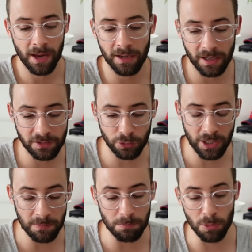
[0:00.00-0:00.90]
And I do
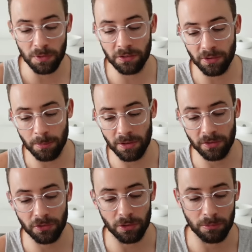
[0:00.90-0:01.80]
keep moving some of
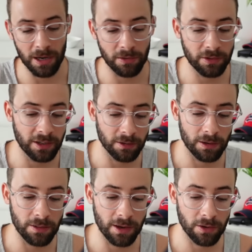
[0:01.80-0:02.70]
this around here
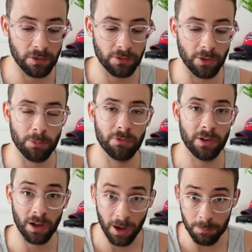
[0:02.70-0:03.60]
and there. Some of
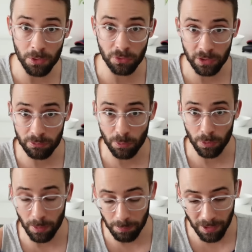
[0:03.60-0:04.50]
it I'm using
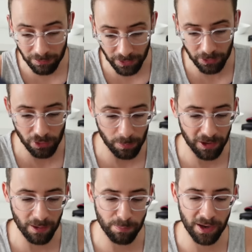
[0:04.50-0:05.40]
for the Puff airdrop
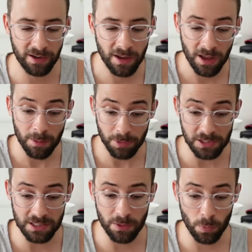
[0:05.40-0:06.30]
campaign
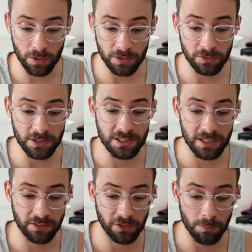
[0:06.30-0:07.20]
because they want you to
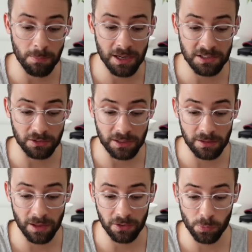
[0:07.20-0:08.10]
stake some Mantle
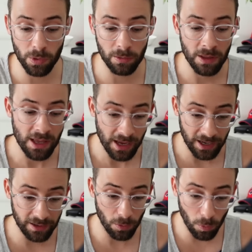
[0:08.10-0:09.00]
E T H as well.
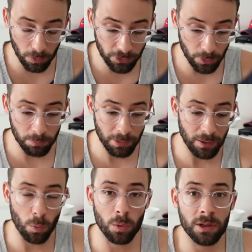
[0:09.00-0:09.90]
And also by
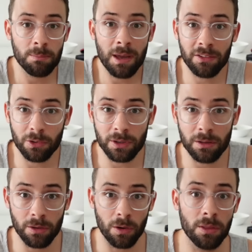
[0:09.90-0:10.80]
holding Mantle E
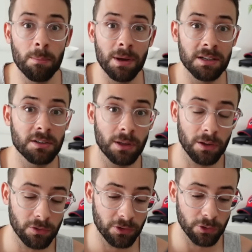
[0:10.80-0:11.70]
T H on the Mantle
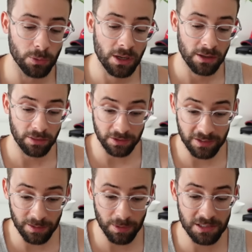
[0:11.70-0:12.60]
L two, the
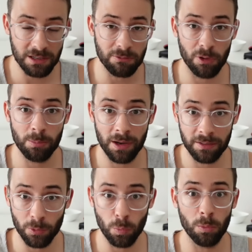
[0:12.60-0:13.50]
team has confirmed that
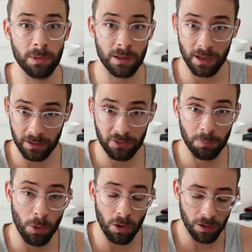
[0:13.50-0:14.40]
there will be a
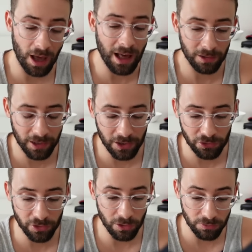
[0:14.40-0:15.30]
smaller
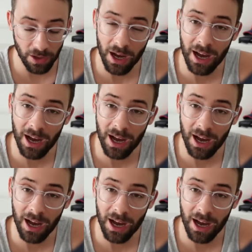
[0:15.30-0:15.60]
allocation of the